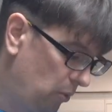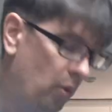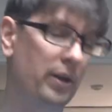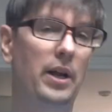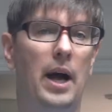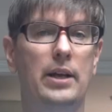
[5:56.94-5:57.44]
the
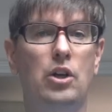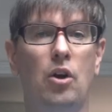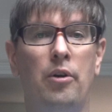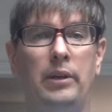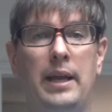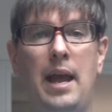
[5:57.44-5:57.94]
one I
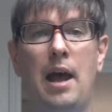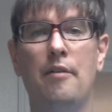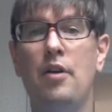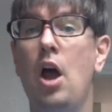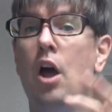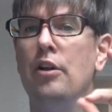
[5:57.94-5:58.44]
currently
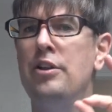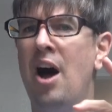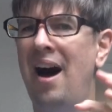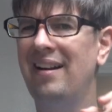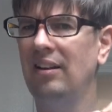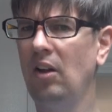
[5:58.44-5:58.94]
have.
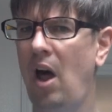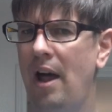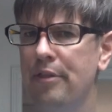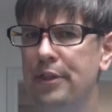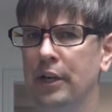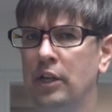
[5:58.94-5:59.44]
Not a
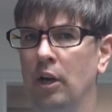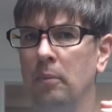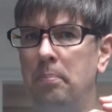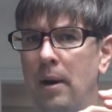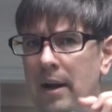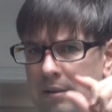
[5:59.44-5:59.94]
lot thicker,
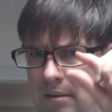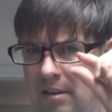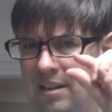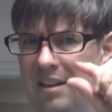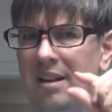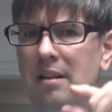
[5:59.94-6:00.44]
but
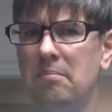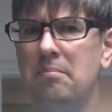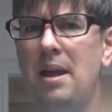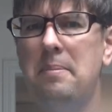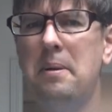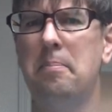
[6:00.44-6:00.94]

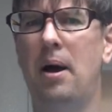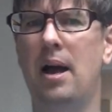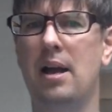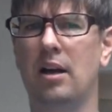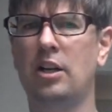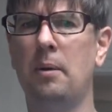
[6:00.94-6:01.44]
maybe by
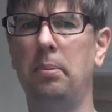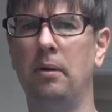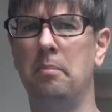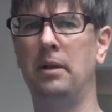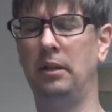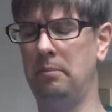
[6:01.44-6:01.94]
a couple
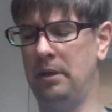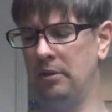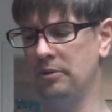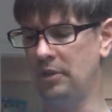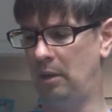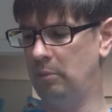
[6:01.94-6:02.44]
of
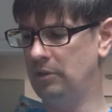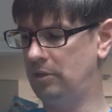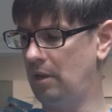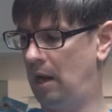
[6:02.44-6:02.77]
millimeters, I would